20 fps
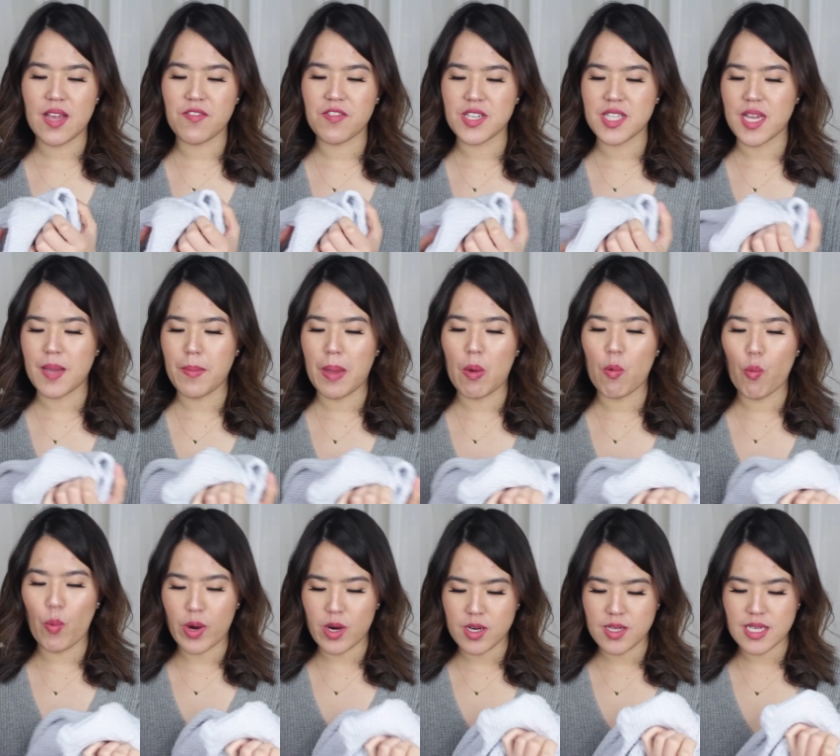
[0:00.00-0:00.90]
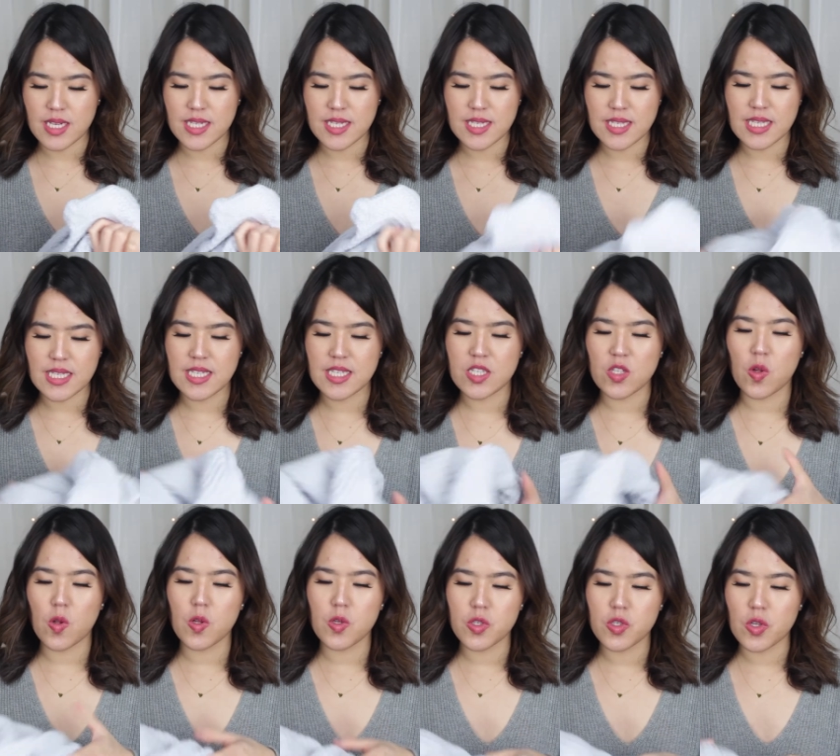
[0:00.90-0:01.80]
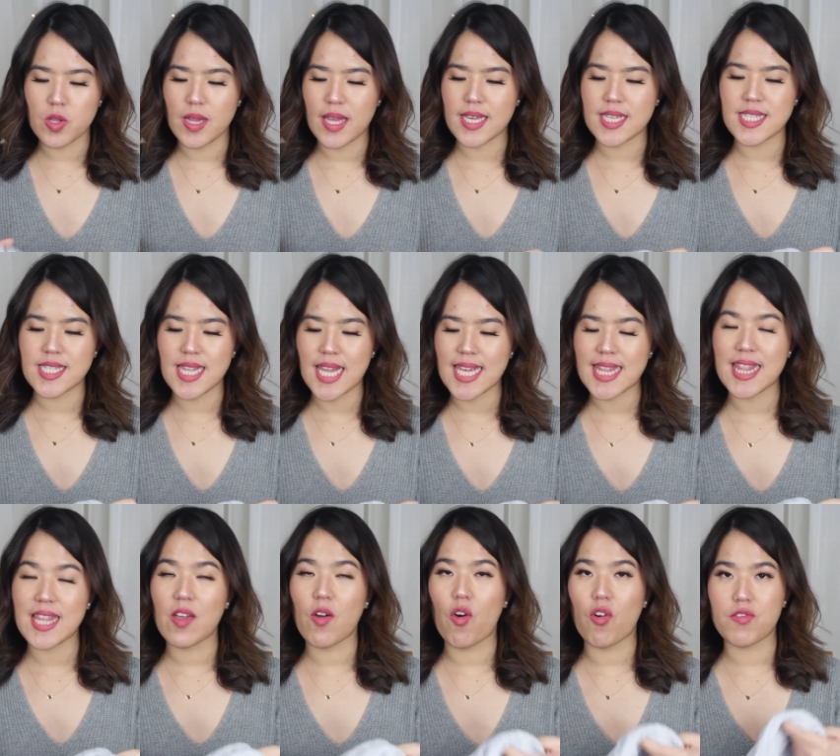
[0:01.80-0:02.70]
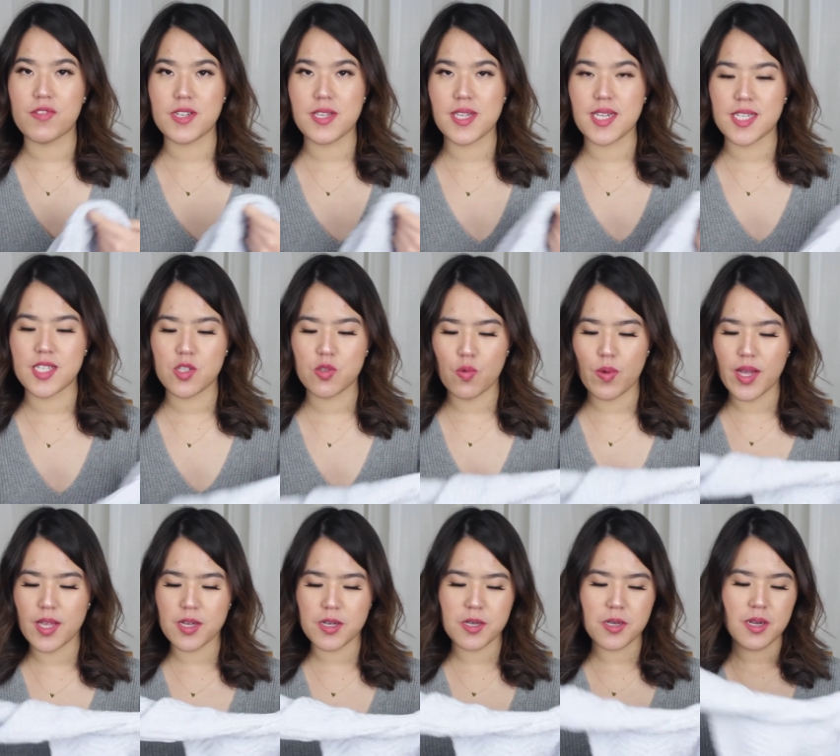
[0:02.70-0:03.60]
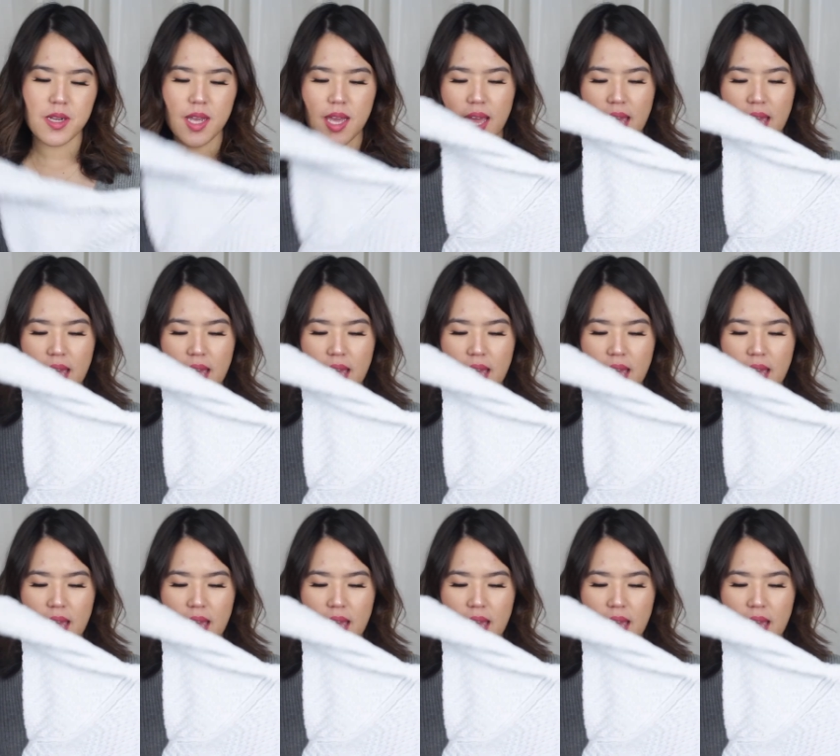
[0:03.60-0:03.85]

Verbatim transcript: every time I wear this. This is also like slightly oversized sweater,